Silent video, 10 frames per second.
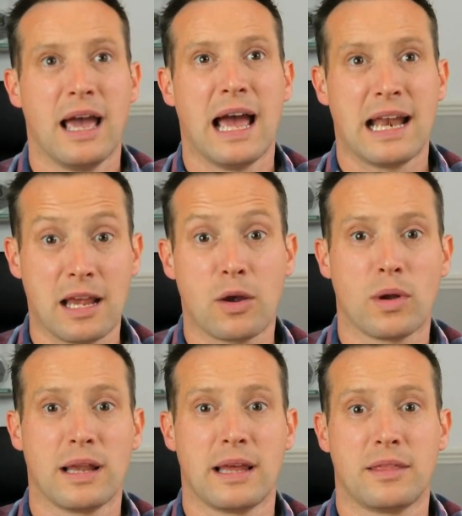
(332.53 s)
and
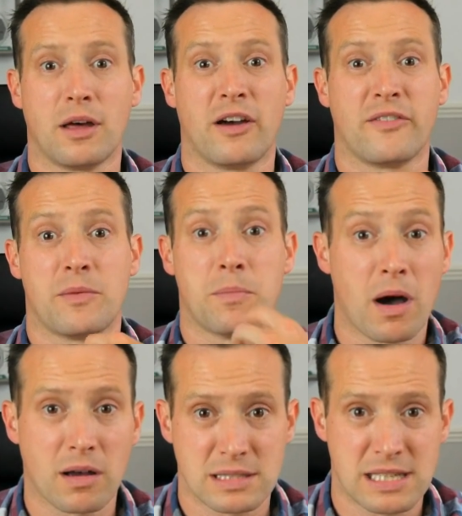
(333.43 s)
equally that I've
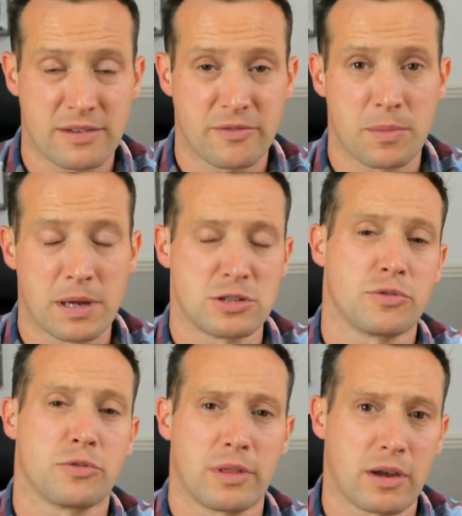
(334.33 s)
imparted information
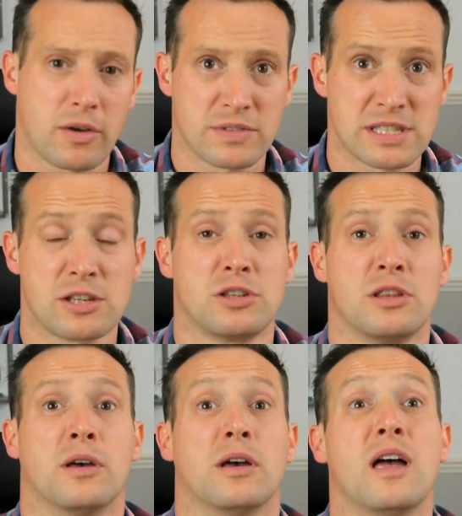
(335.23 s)
through that conversation
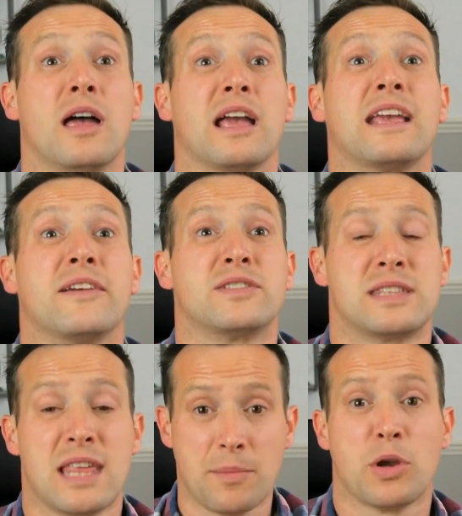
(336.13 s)
that gives
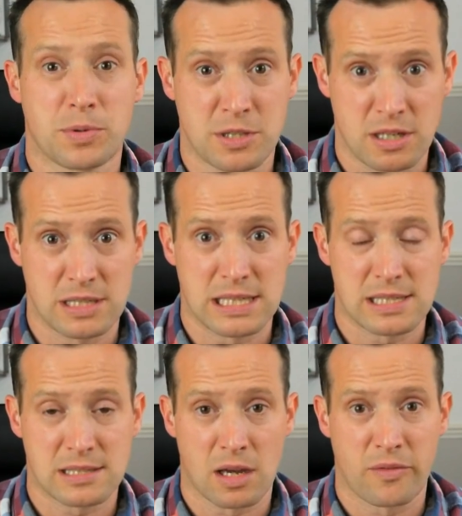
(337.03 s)
them an opportunity to
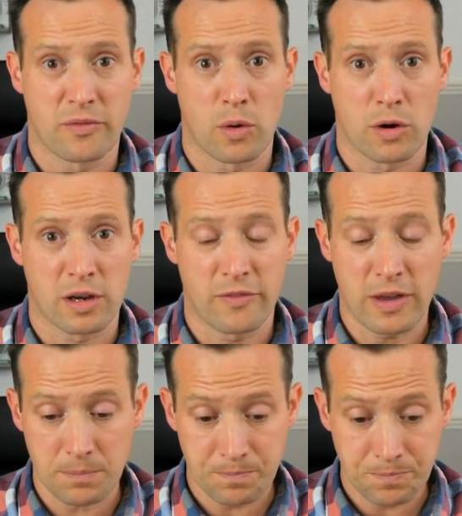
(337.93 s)
solve for a good fit.